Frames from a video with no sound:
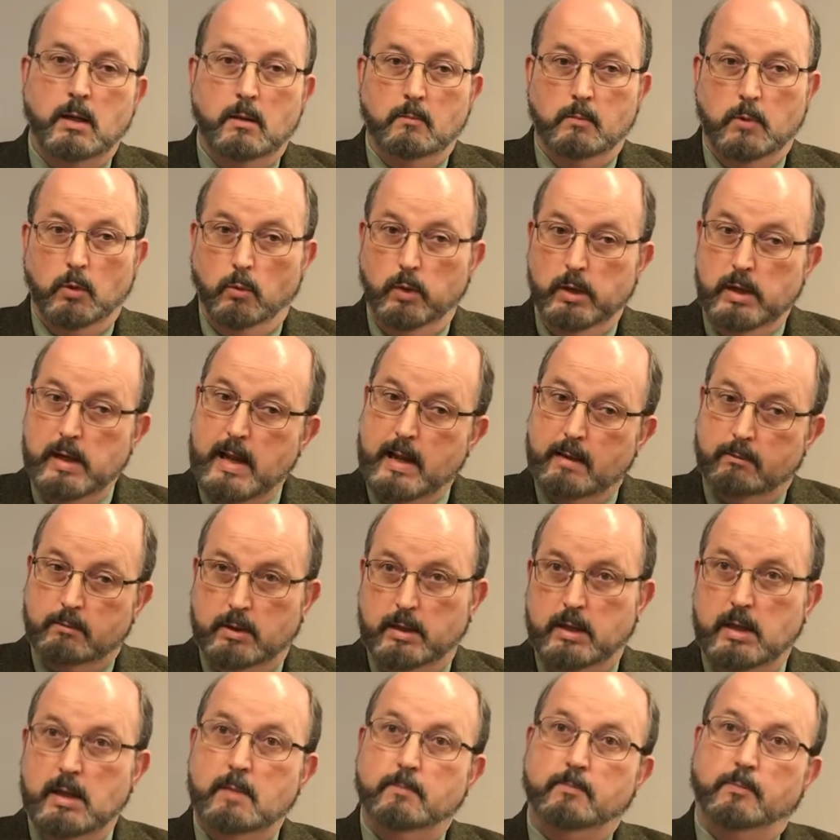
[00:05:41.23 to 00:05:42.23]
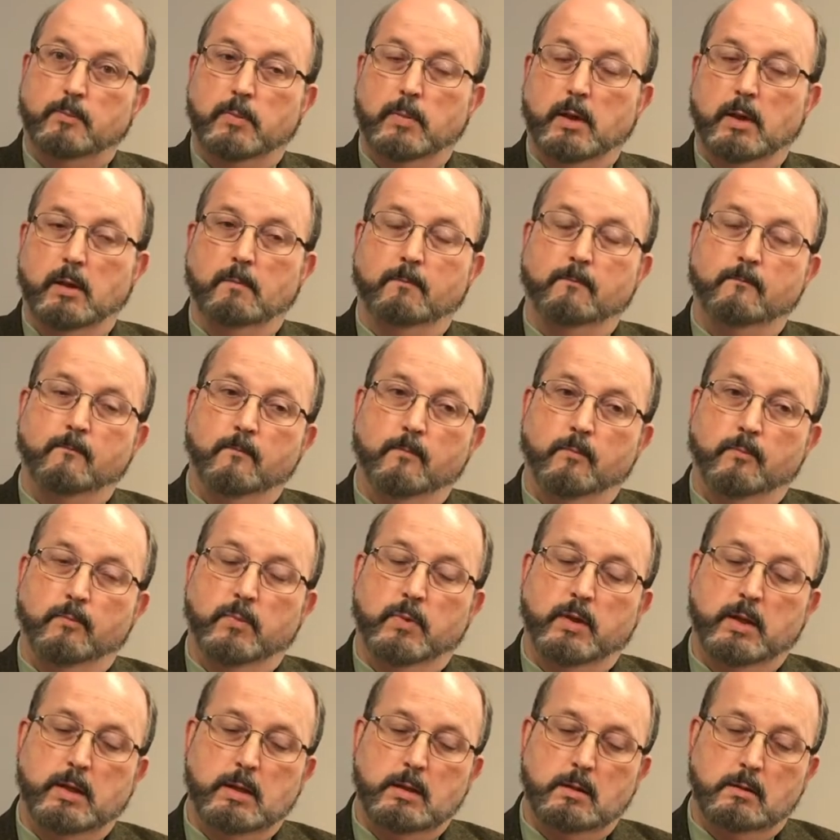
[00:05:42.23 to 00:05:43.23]
but we have to keep the
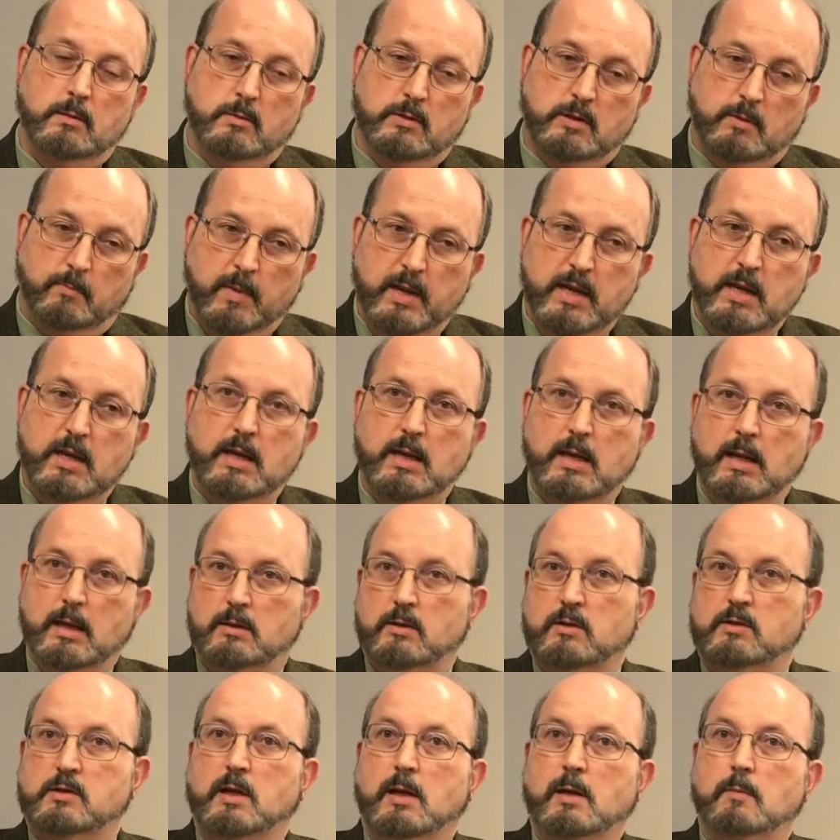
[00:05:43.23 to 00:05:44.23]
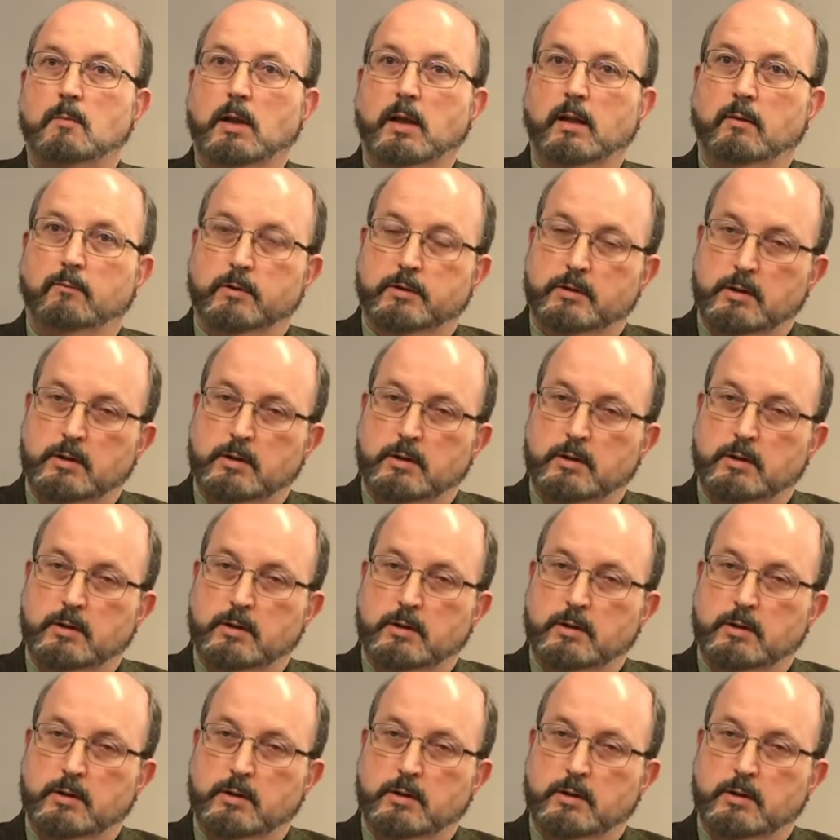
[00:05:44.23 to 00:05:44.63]
spending at the same level.